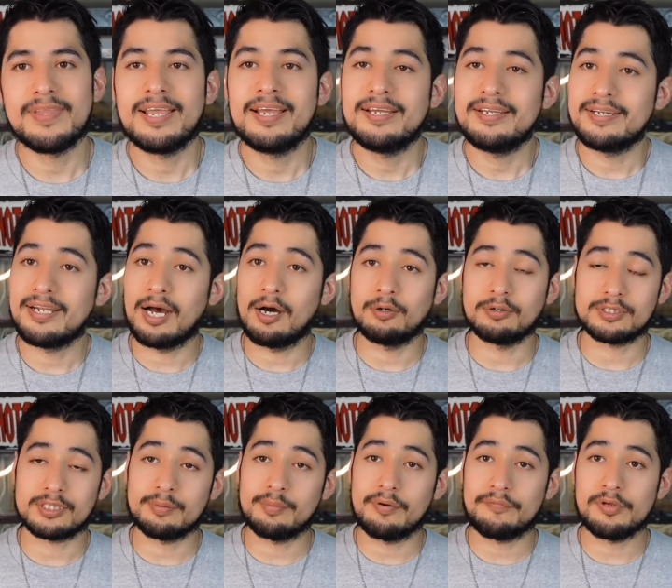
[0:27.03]
Now,
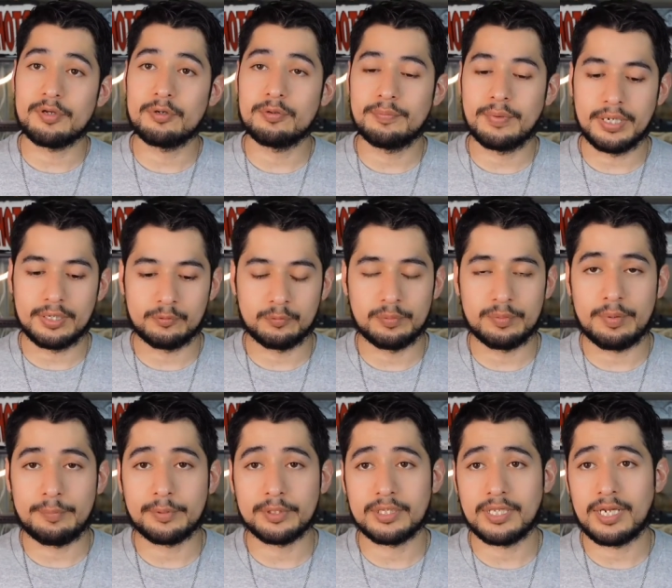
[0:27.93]
some of you might
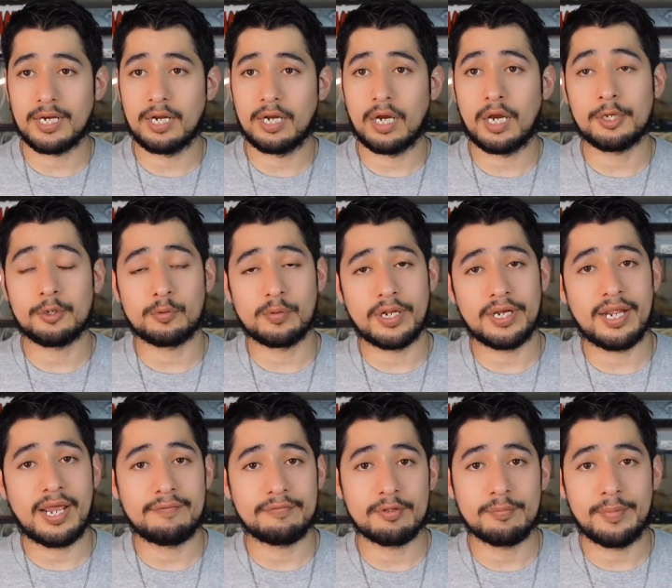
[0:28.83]
remember that uh, I already
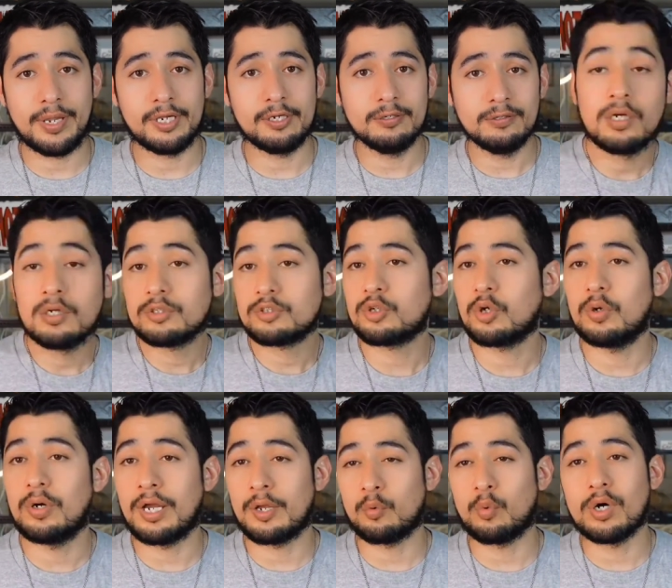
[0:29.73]
have the male,
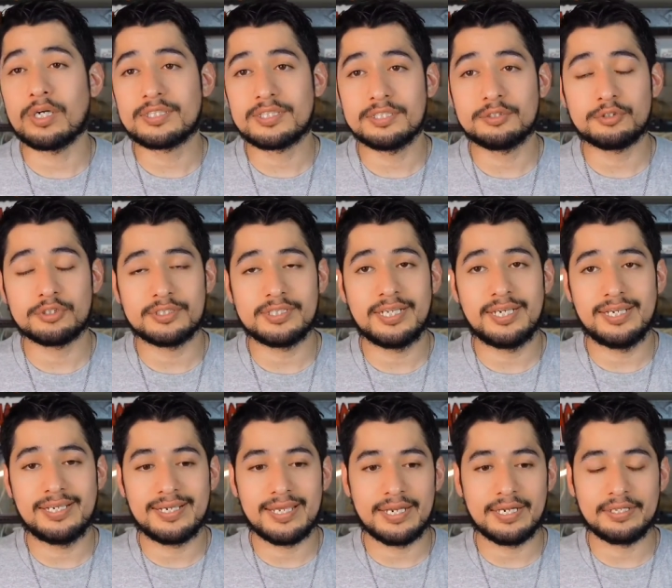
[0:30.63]
so I was interested
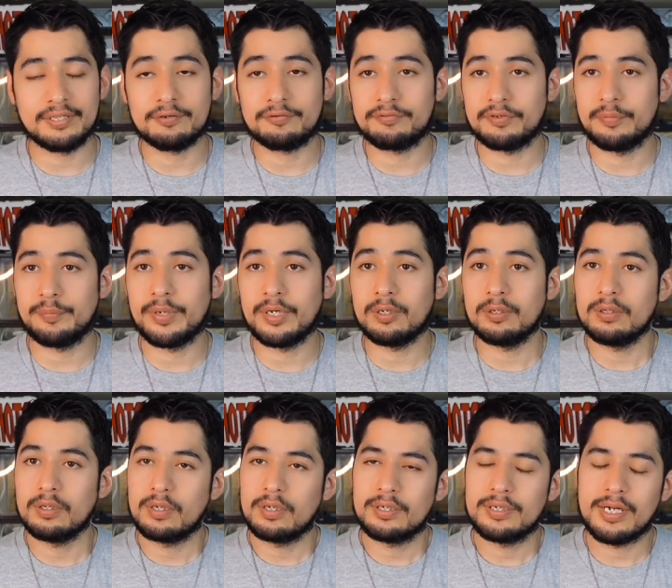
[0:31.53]
in getting the
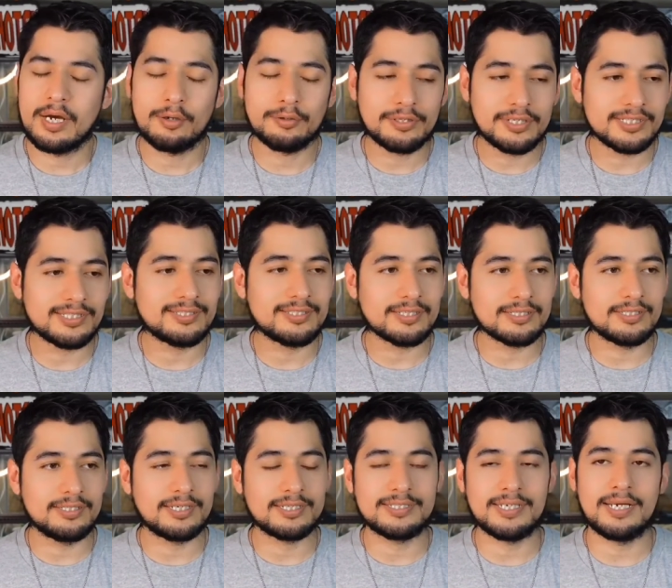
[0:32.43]
female. Now, this
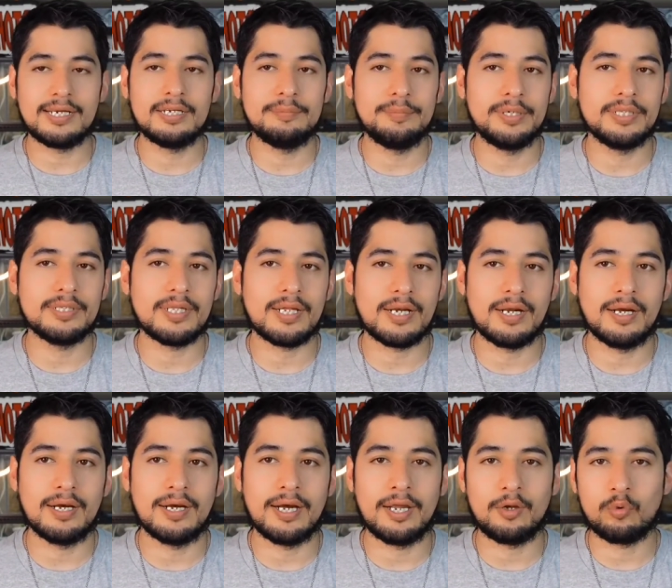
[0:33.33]
doesn't exactly mean that
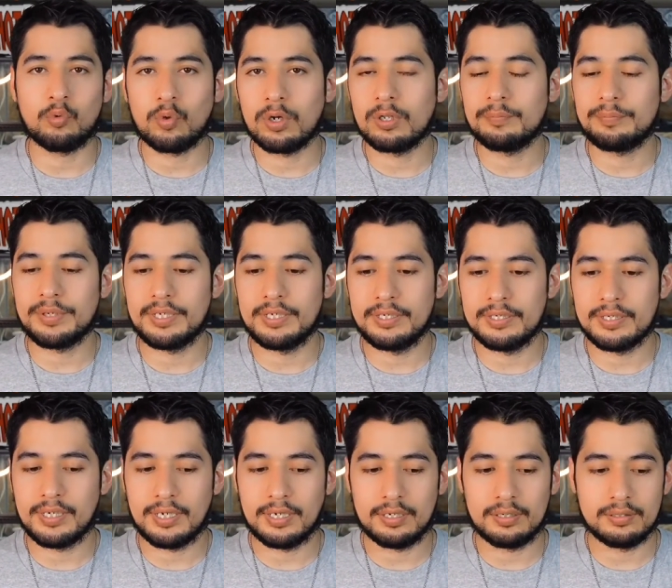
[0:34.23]
uh, I will be
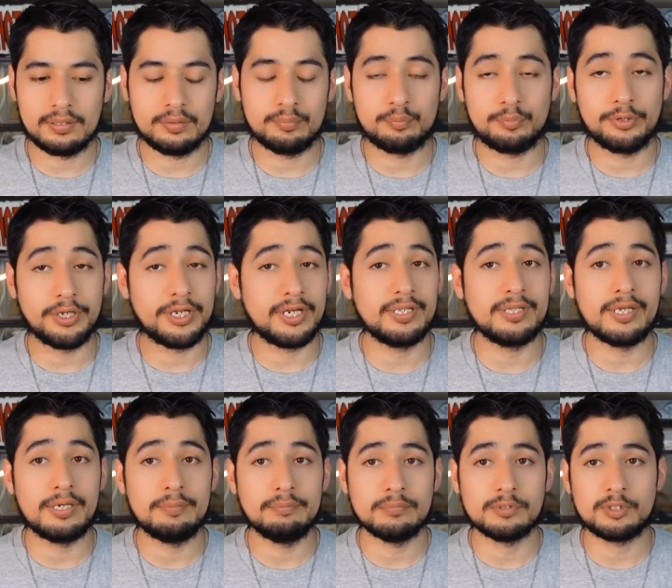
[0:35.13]
uh, breeding
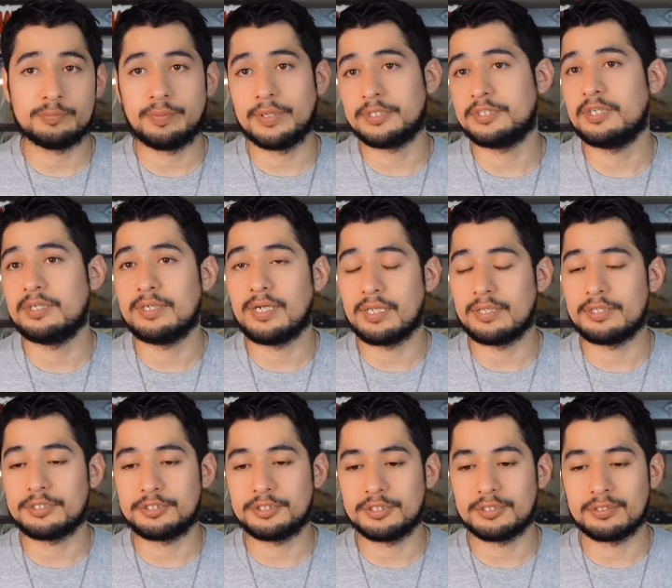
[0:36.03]
them, especially not
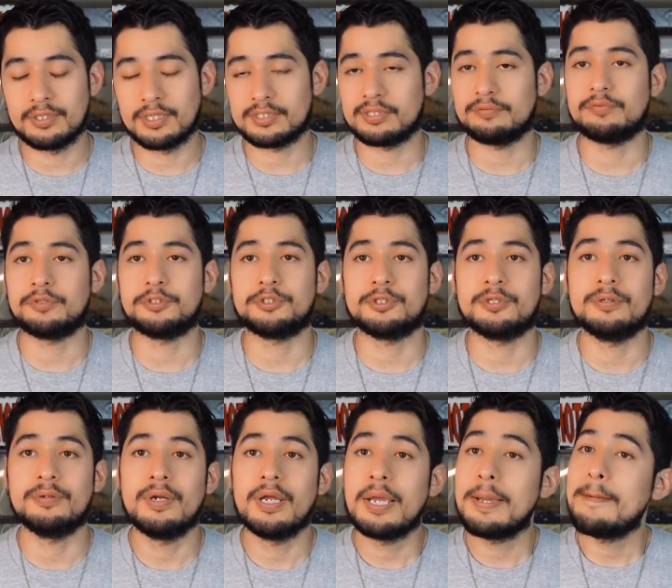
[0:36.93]
this year, that's not for
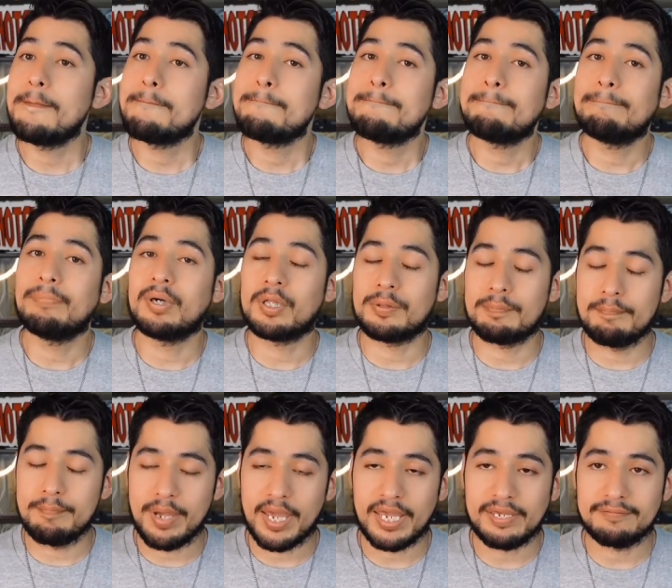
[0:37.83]
sure. But
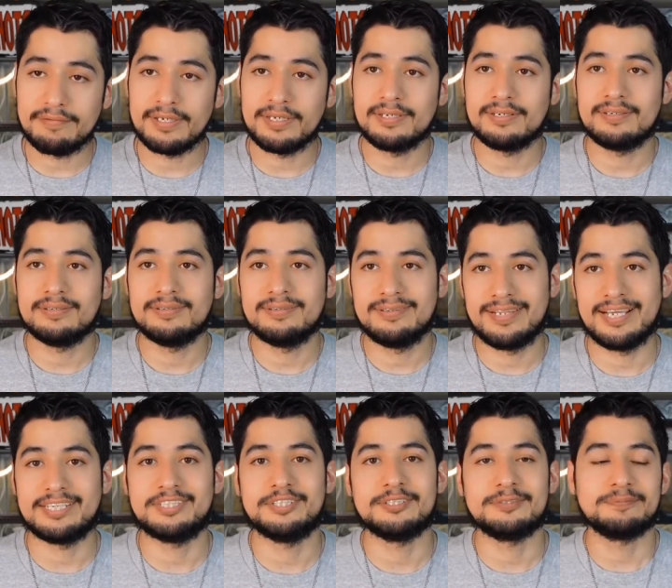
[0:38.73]
maybe
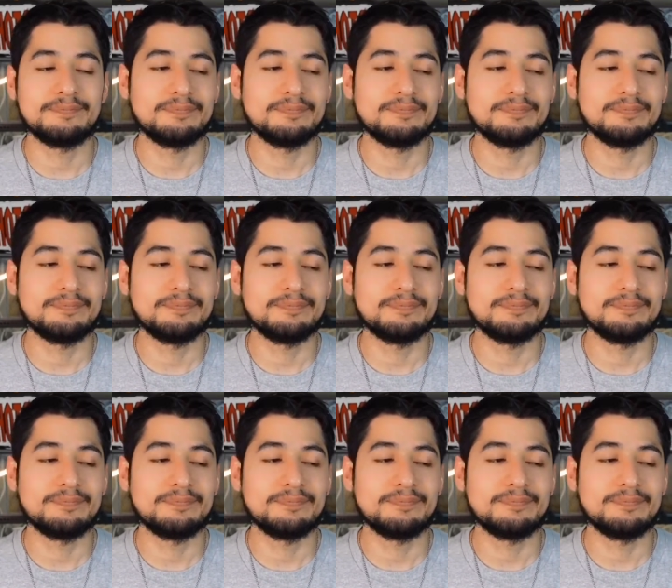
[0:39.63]
next year.